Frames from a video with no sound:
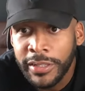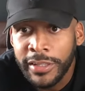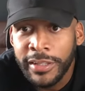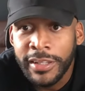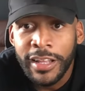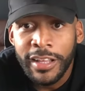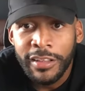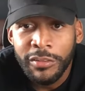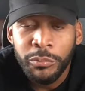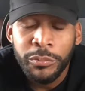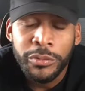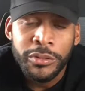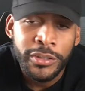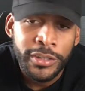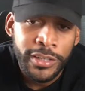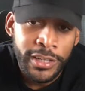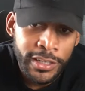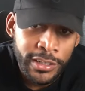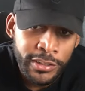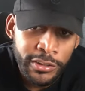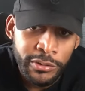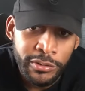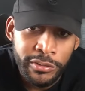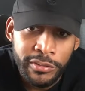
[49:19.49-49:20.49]
And that's when you got
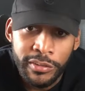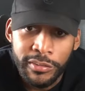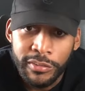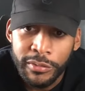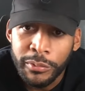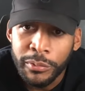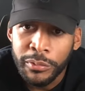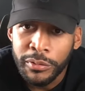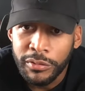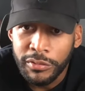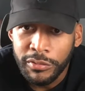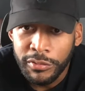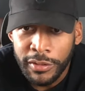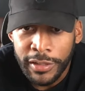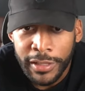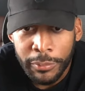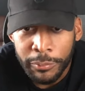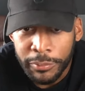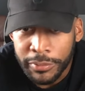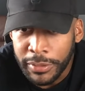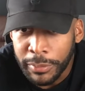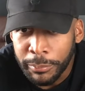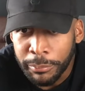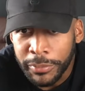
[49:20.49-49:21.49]
to use the tools. So like
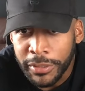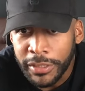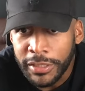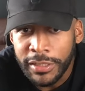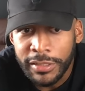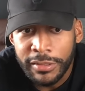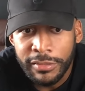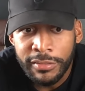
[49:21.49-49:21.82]
with the Buddy,